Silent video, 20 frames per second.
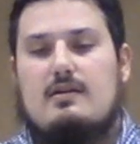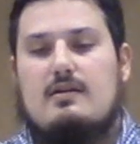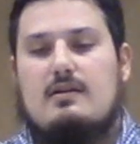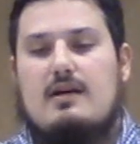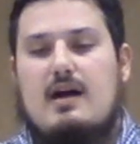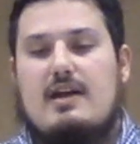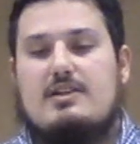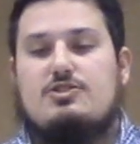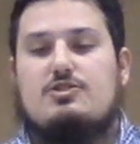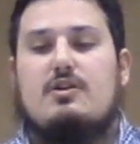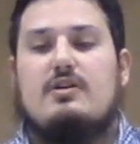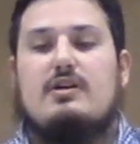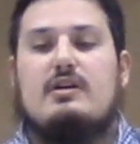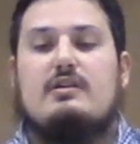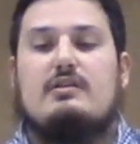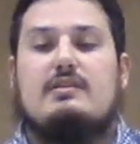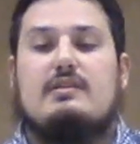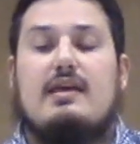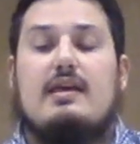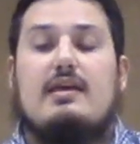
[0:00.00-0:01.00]
I
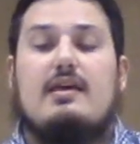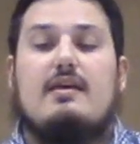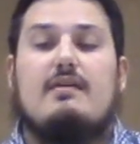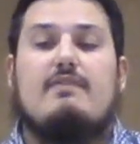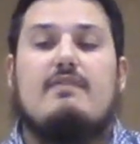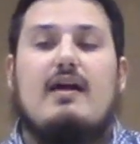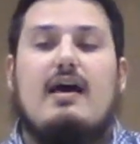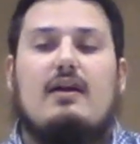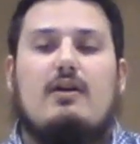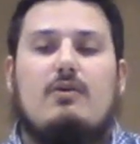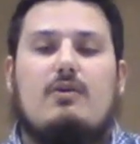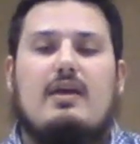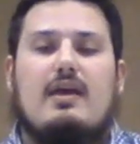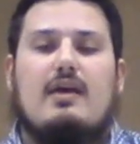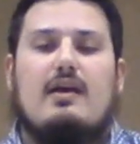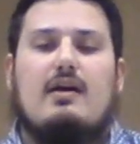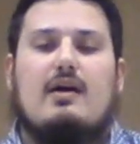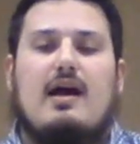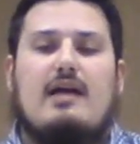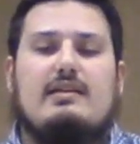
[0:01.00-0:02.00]
started thinking that,
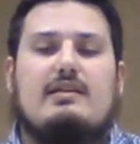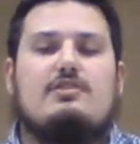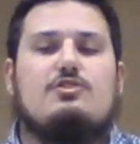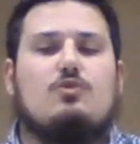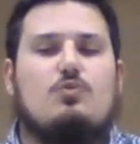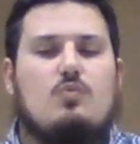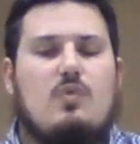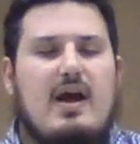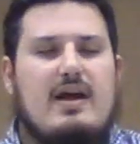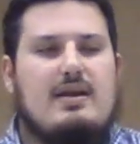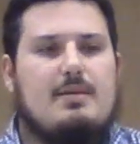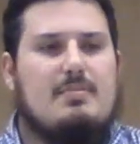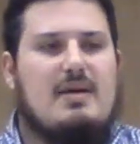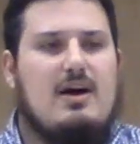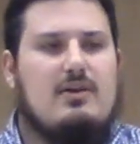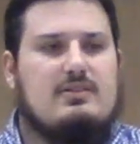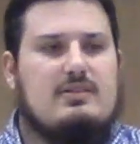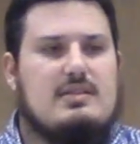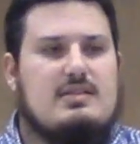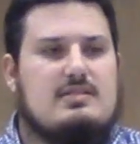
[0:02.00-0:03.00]
okay, I need to write
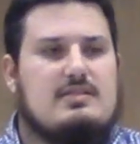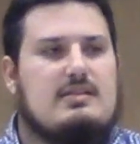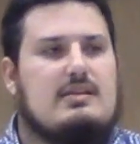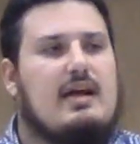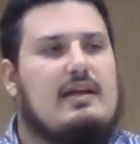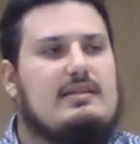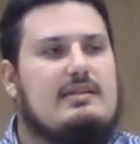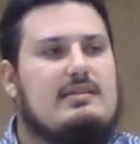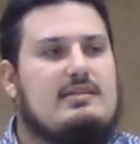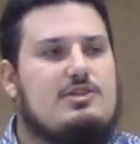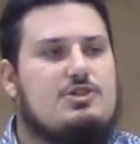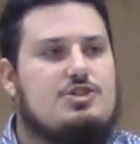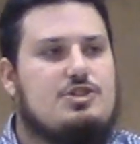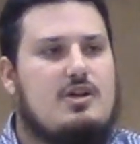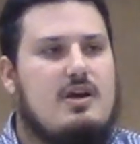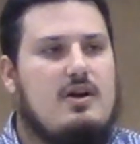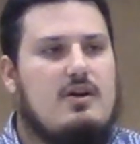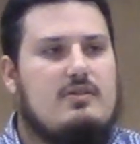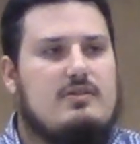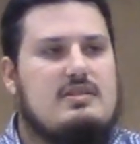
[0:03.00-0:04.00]
about this and I need to
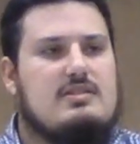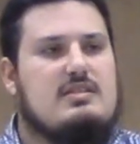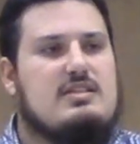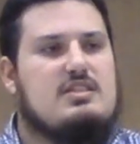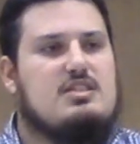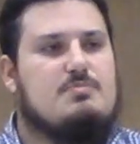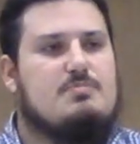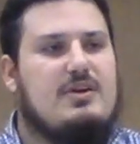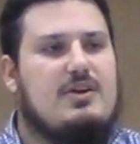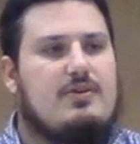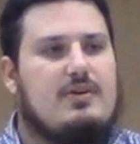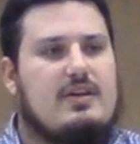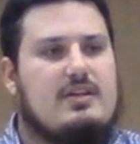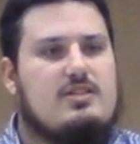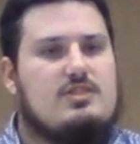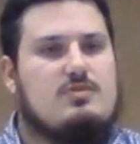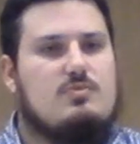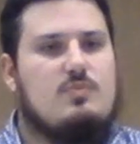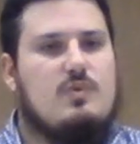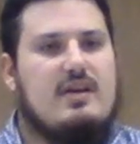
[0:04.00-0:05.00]
share this
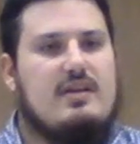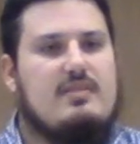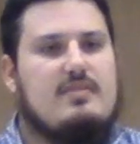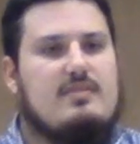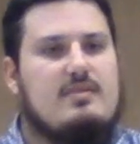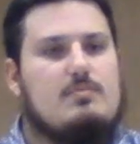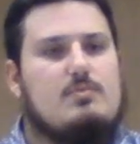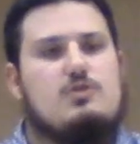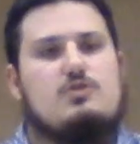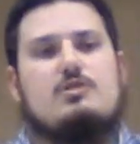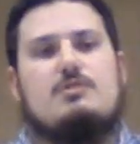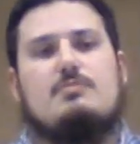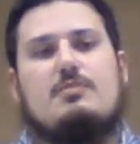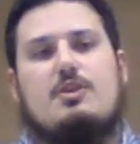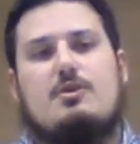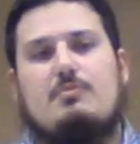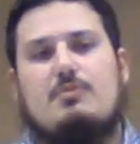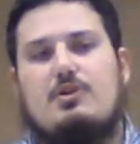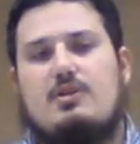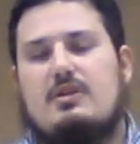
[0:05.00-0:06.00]
experience with the Muslim
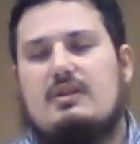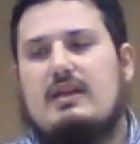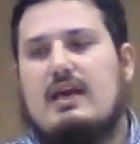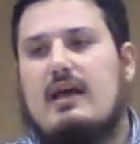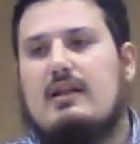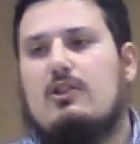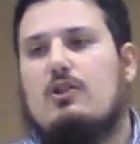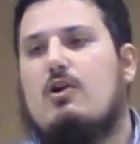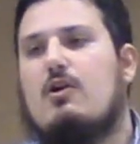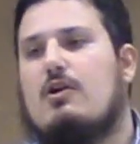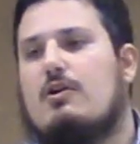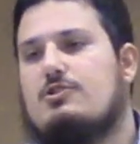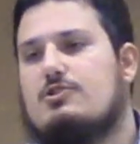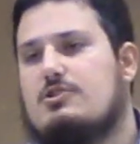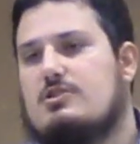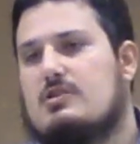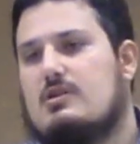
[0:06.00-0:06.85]
community at large.